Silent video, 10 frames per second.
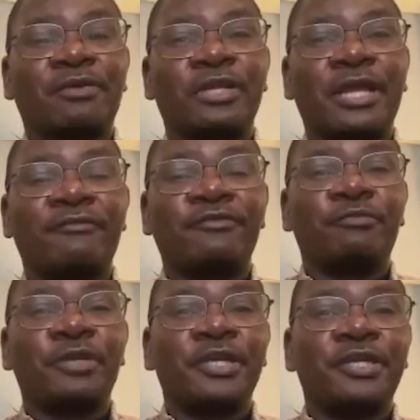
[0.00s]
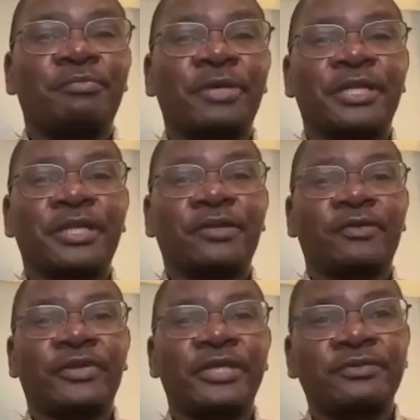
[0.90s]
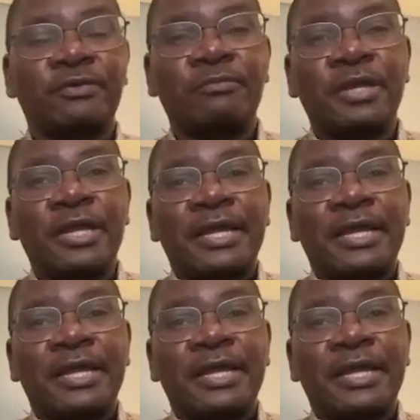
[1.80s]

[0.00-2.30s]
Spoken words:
will have to be independent of Eskom